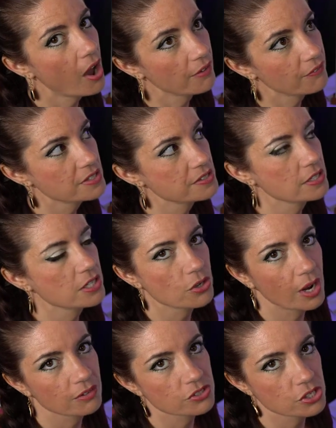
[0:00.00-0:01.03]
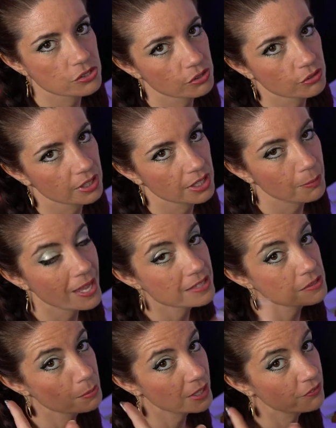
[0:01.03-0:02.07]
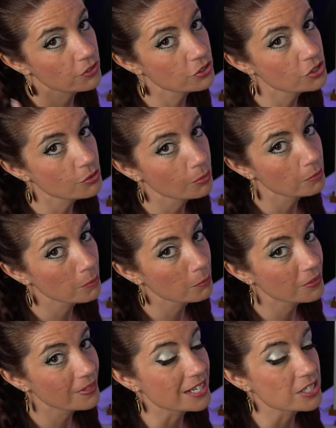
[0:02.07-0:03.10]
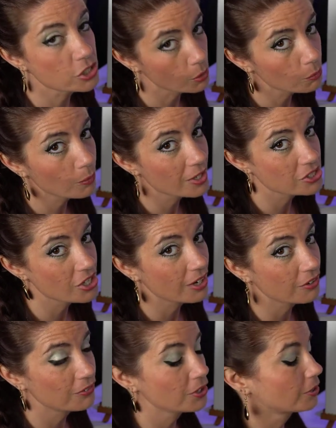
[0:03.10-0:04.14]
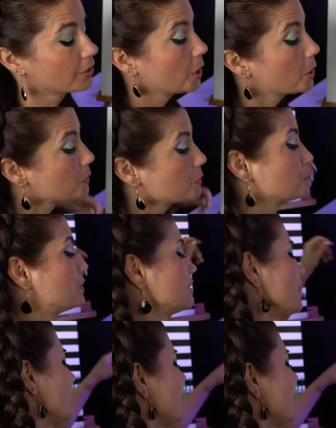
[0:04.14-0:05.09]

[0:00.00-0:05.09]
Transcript: Obviously, you don't have to use acrylic paints, but if you do, remember they don't wash out of your clothes.